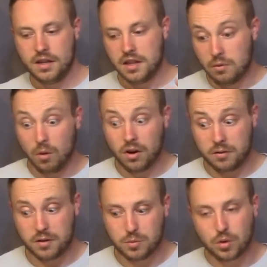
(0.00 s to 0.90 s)
that work
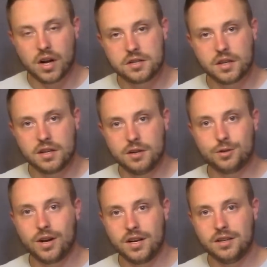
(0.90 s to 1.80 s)
for the project that you're
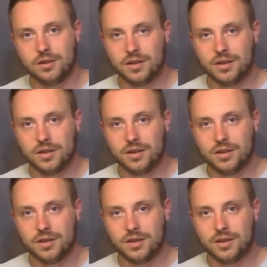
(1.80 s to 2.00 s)
trying to do.